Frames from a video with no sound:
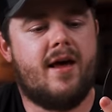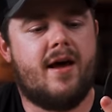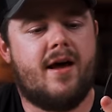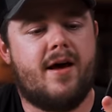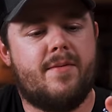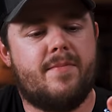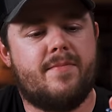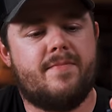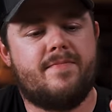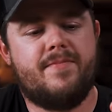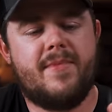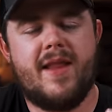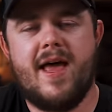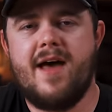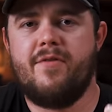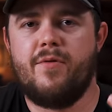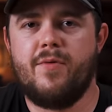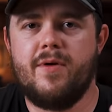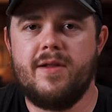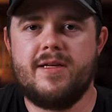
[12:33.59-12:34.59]
Um,
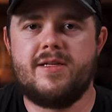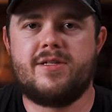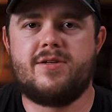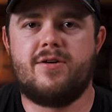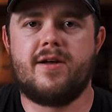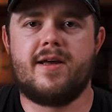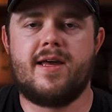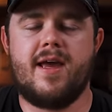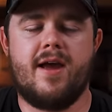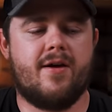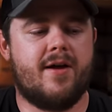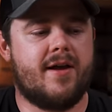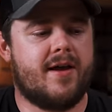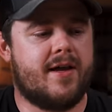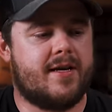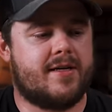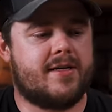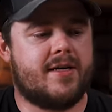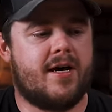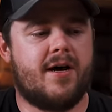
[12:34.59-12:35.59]
haven't really started carrying
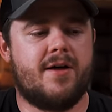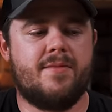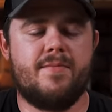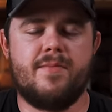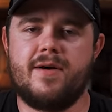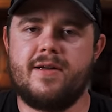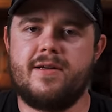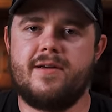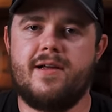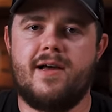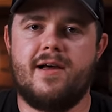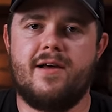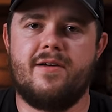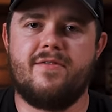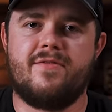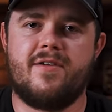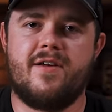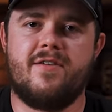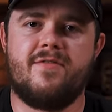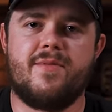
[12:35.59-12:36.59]
it a ton, but
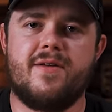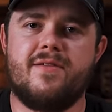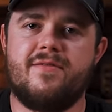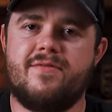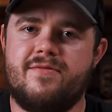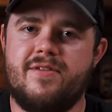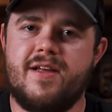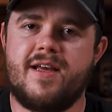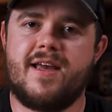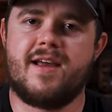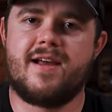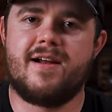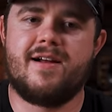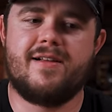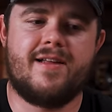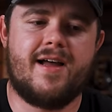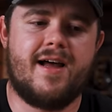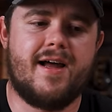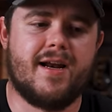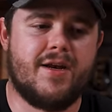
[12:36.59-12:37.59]
I've, I've been flicking it a
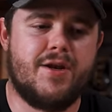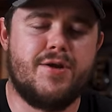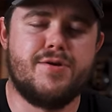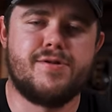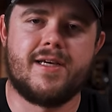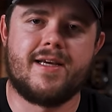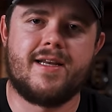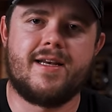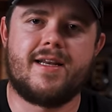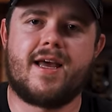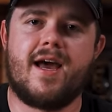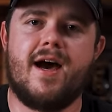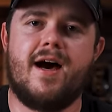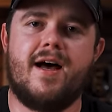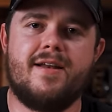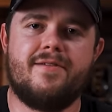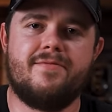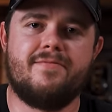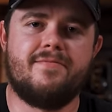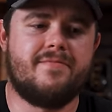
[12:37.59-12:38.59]
lot and using it to
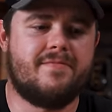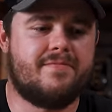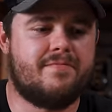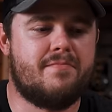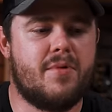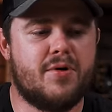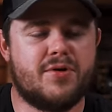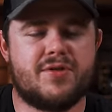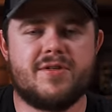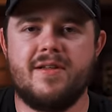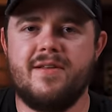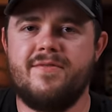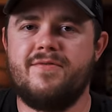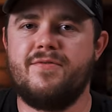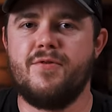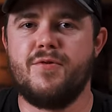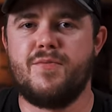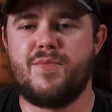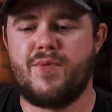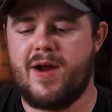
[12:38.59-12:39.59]
cut, mostly
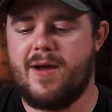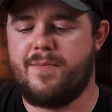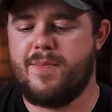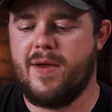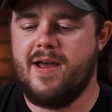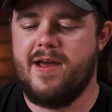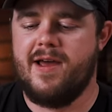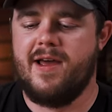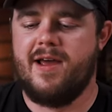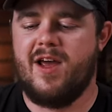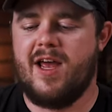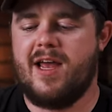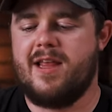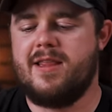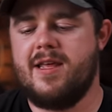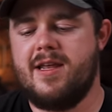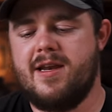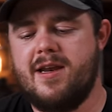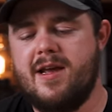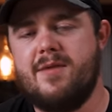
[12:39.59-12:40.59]
food prep.
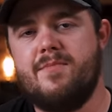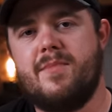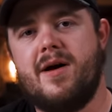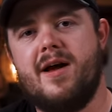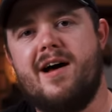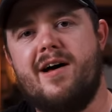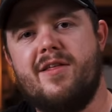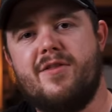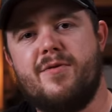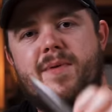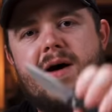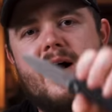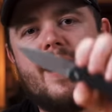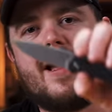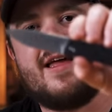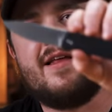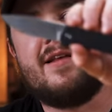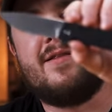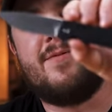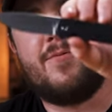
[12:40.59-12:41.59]
And then in my other
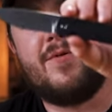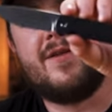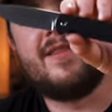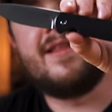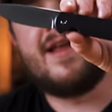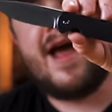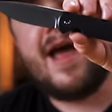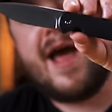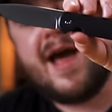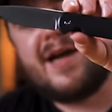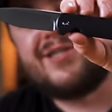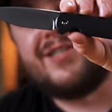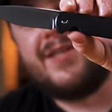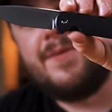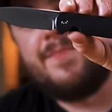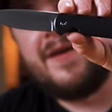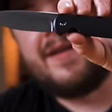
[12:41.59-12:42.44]
pocket, the one that I actually